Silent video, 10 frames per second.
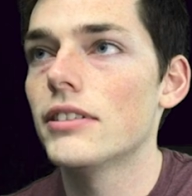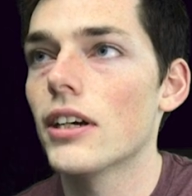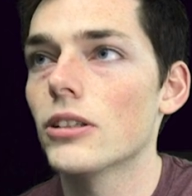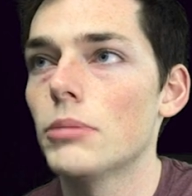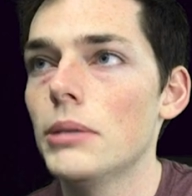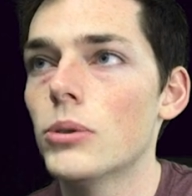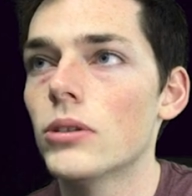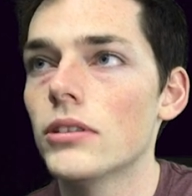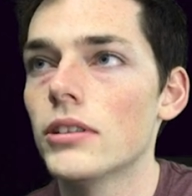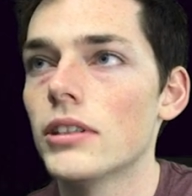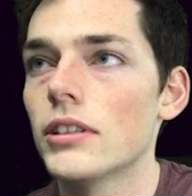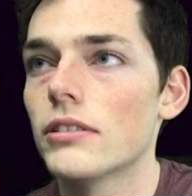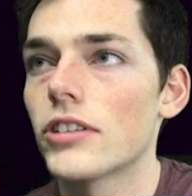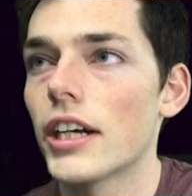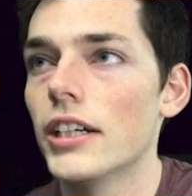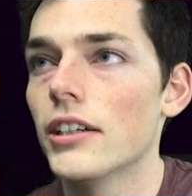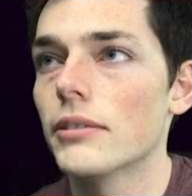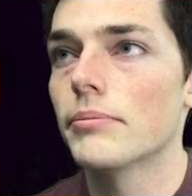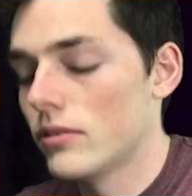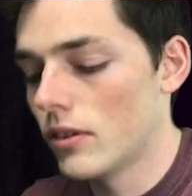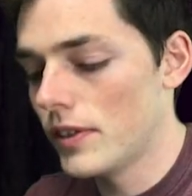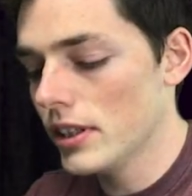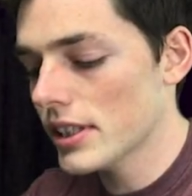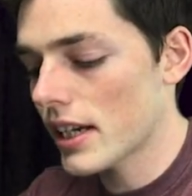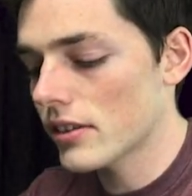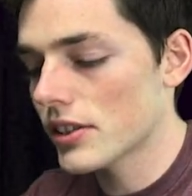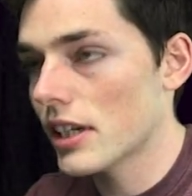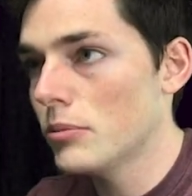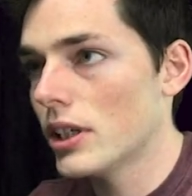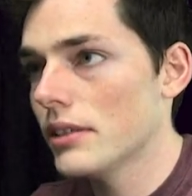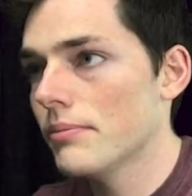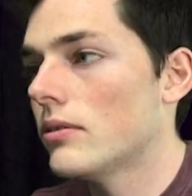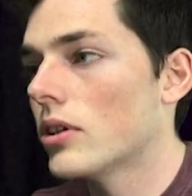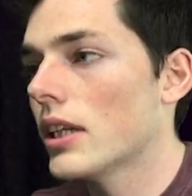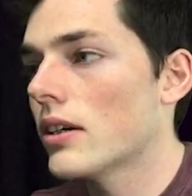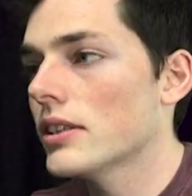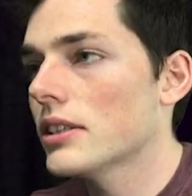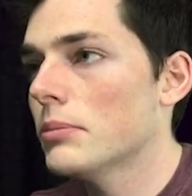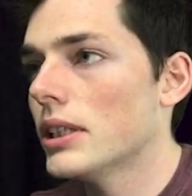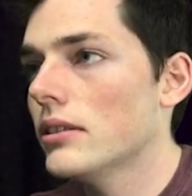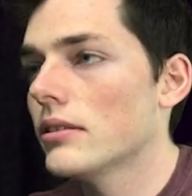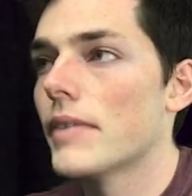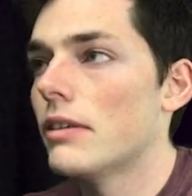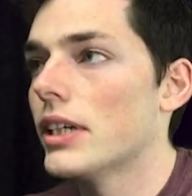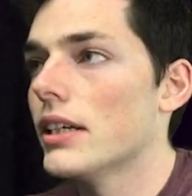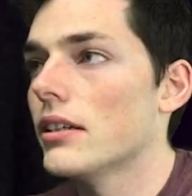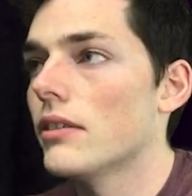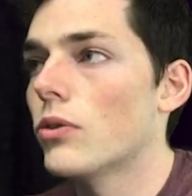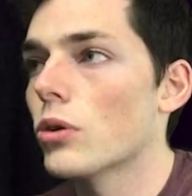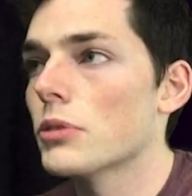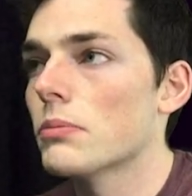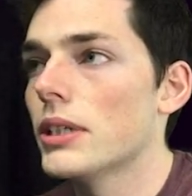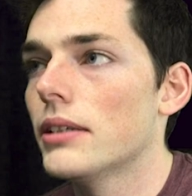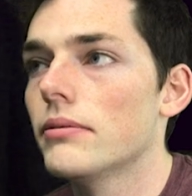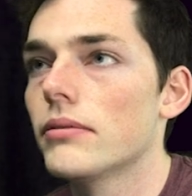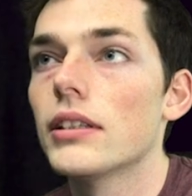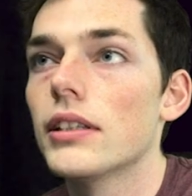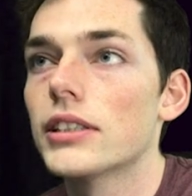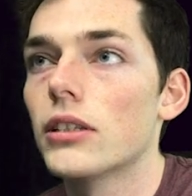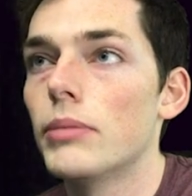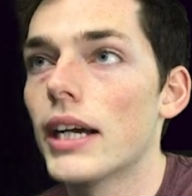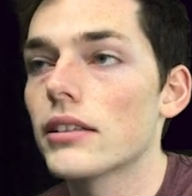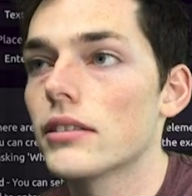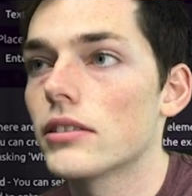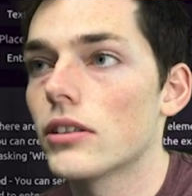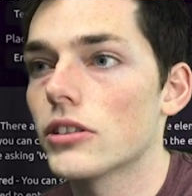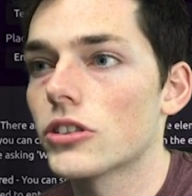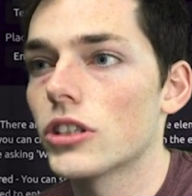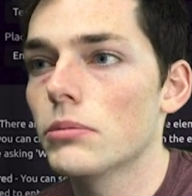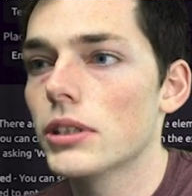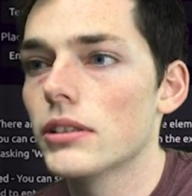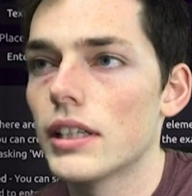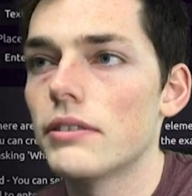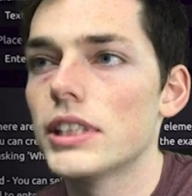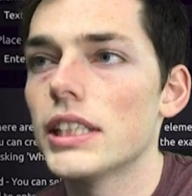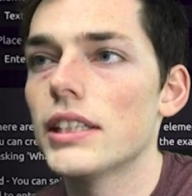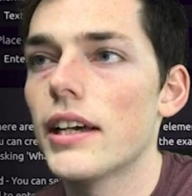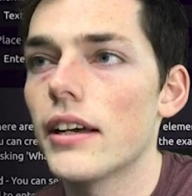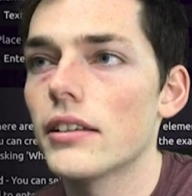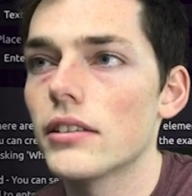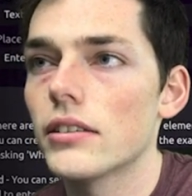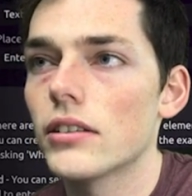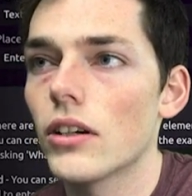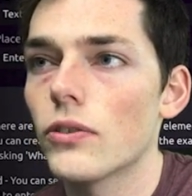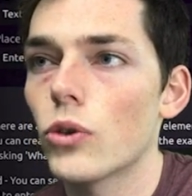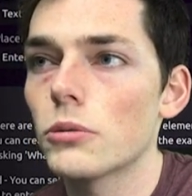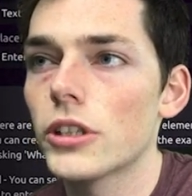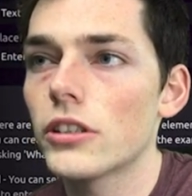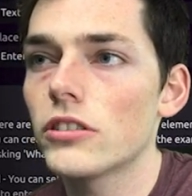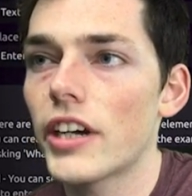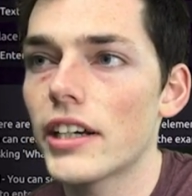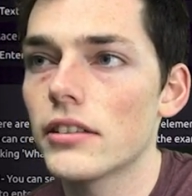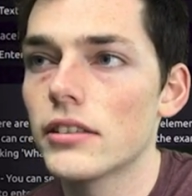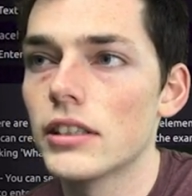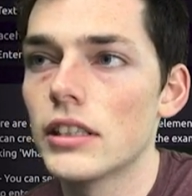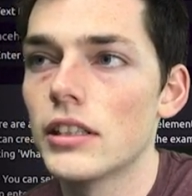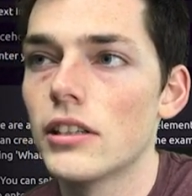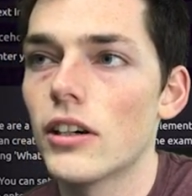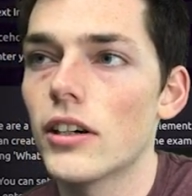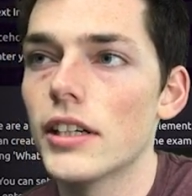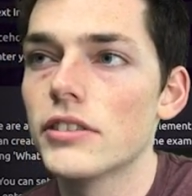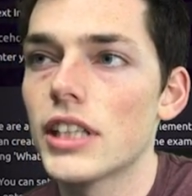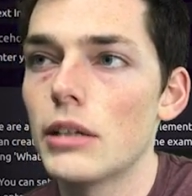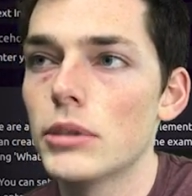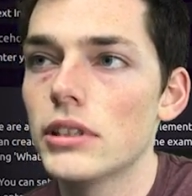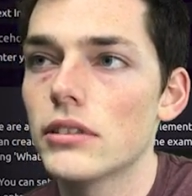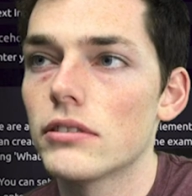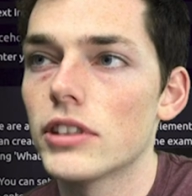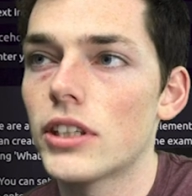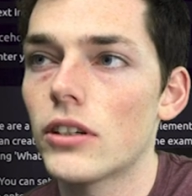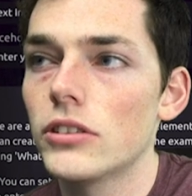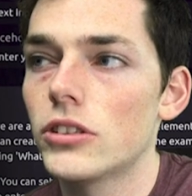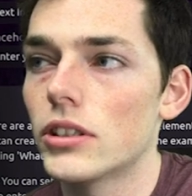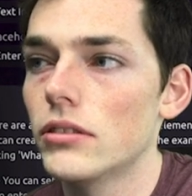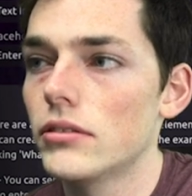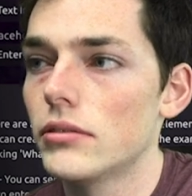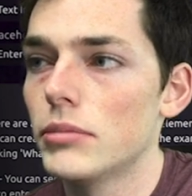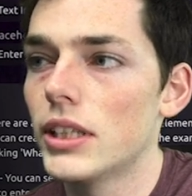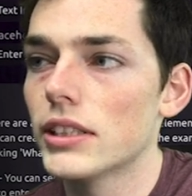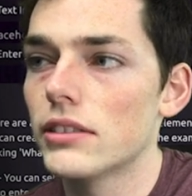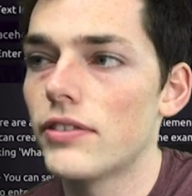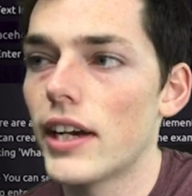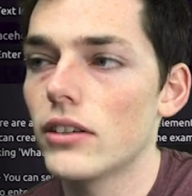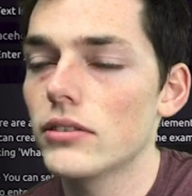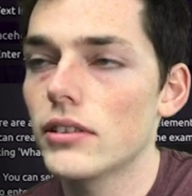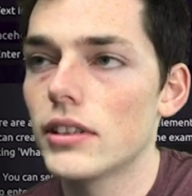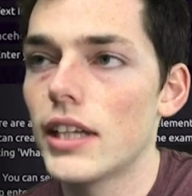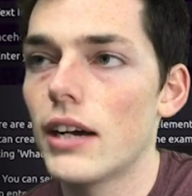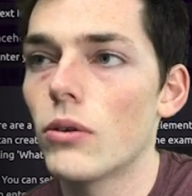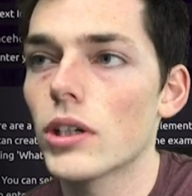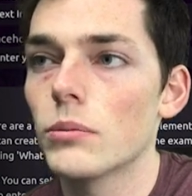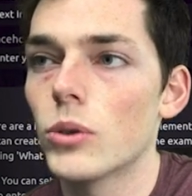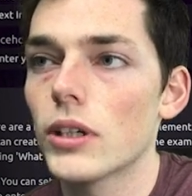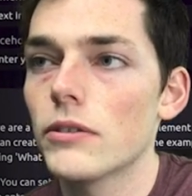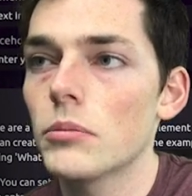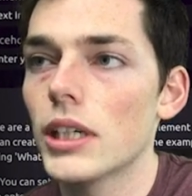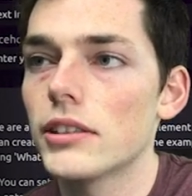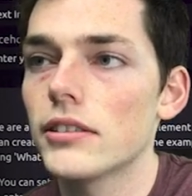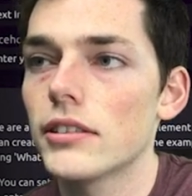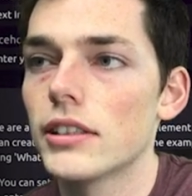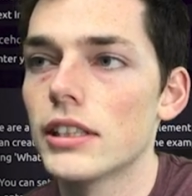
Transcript: to other people right here. We'll fill this out the same way. We'll click on submit and we get a form submitted. Let's go back to our script and we see that our form trigger ran, our if statement returned true because it found that I wanted more information.